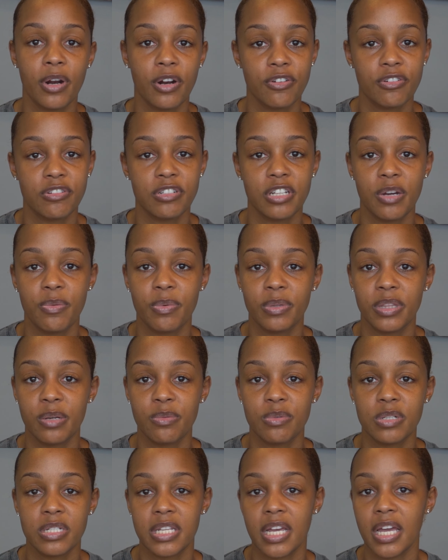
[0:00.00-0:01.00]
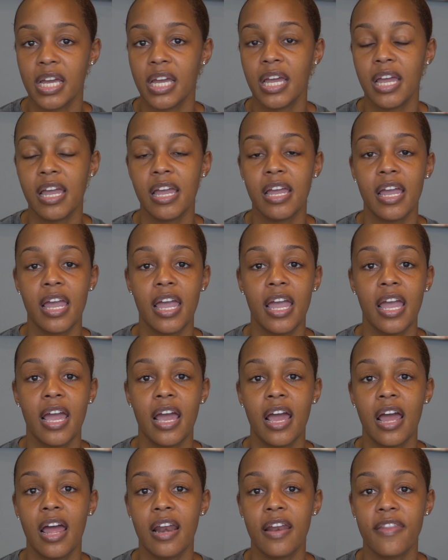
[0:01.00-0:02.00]
to understand what they were saying,
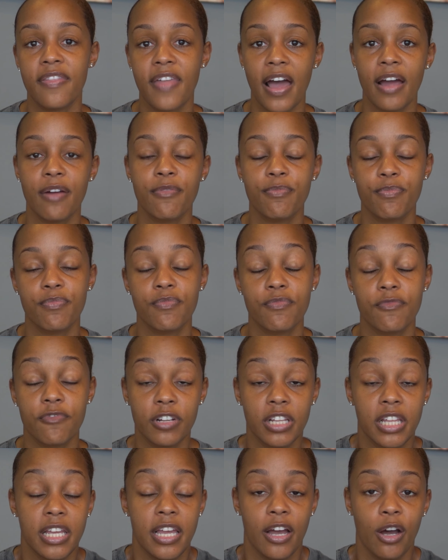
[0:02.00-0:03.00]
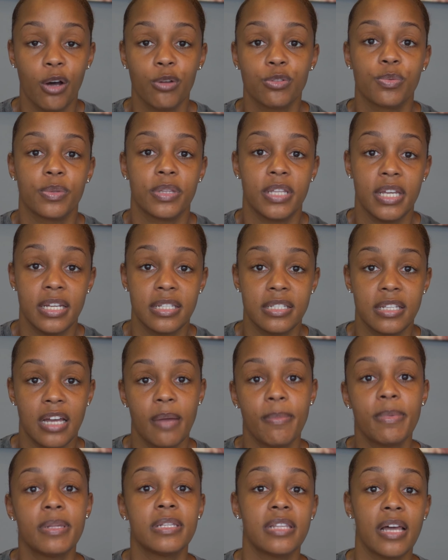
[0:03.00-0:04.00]
and that really helped with the
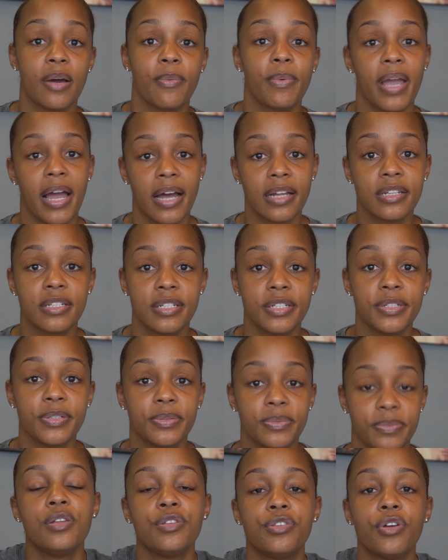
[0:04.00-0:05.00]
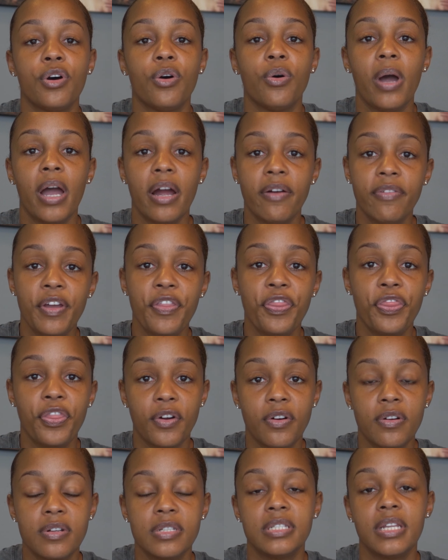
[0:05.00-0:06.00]
assignments that we had to do. So every
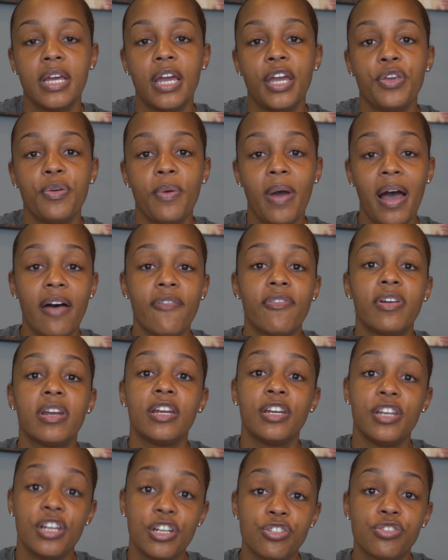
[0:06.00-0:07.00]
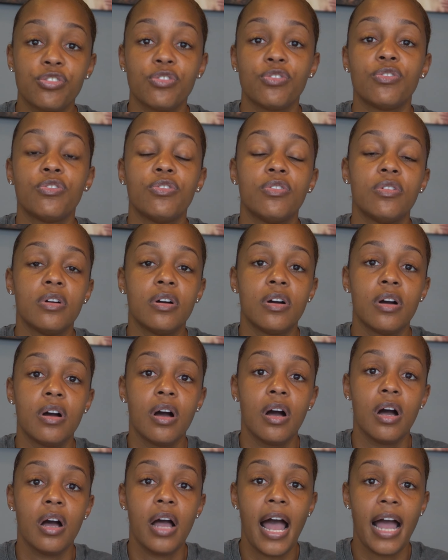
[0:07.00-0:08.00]
Thursday you have an initial
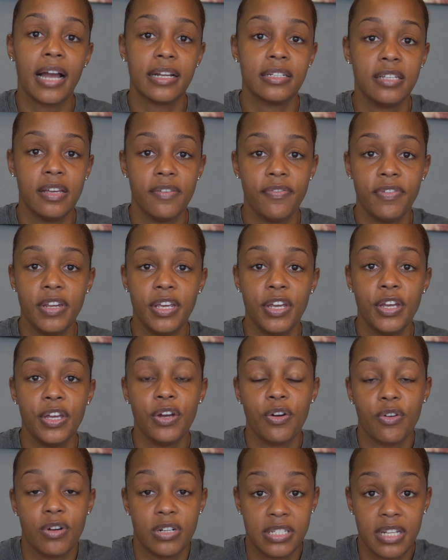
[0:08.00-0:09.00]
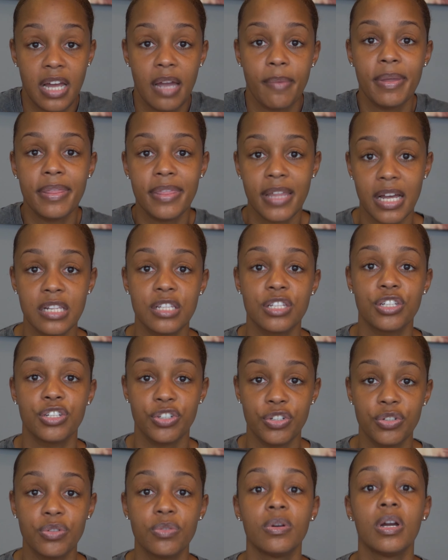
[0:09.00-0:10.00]
activity or assignment that's
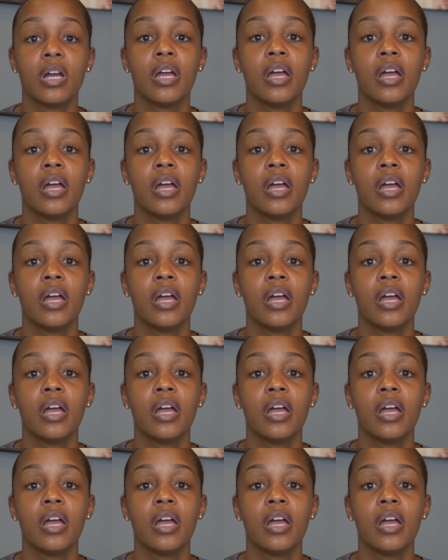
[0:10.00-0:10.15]
due.